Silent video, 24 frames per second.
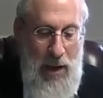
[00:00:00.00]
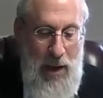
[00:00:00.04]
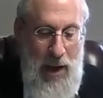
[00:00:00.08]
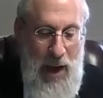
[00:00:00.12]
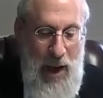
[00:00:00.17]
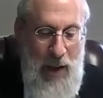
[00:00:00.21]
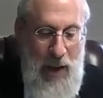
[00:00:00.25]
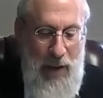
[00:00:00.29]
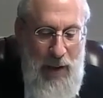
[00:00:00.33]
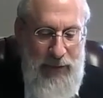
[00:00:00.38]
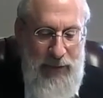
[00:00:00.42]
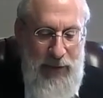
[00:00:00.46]

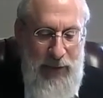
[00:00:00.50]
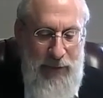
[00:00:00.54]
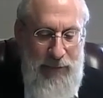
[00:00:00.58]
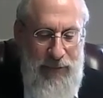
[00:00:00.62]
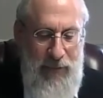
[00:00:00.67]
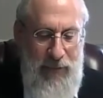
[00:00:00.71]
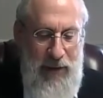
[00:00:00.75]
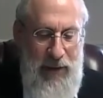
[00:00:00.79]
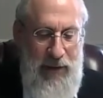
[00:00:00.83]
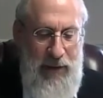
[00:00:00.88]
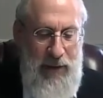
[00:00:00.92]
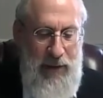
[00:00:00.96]
However,
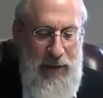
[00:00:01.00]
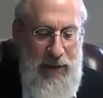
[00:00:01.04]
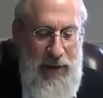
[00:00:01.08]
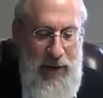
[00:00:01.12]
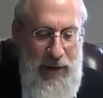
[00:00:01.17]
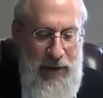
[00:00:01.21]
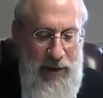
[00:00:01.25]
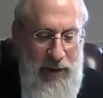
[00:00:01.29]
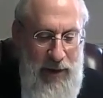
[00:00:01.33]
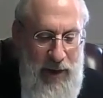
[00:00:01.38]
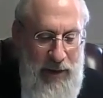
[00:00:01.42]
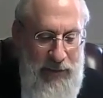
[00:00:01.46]
he
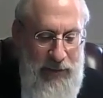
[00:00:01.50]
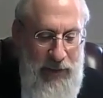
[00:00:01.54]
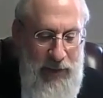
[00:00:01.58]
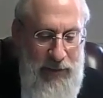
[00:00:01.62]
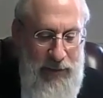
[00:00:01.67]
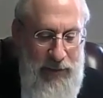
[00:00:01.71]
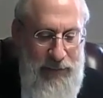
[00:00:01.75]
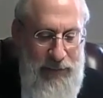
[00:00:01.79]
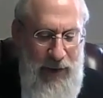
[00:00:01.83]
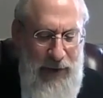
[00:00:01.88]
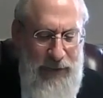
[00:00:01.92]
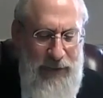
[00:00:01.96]
has a
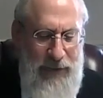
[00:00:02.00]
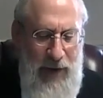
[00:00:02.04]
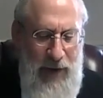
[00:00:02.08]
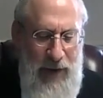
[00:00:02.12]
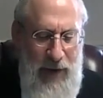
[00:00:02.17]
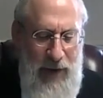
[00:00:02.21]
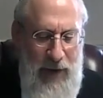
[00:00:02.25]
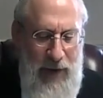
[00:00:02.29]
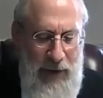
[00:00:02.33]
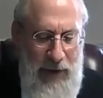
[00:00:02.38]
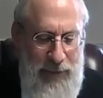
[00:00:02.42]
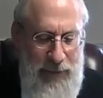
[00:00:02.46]

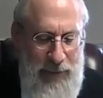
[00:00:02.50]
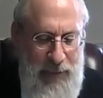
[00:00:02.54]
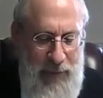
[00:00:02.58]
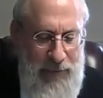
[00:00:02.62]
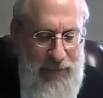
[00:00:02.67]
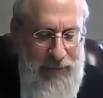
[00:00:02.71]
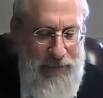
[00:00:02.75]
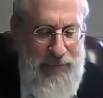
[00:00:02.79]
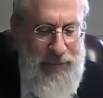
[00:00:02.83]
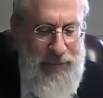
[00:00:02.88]
fascinating cheshbon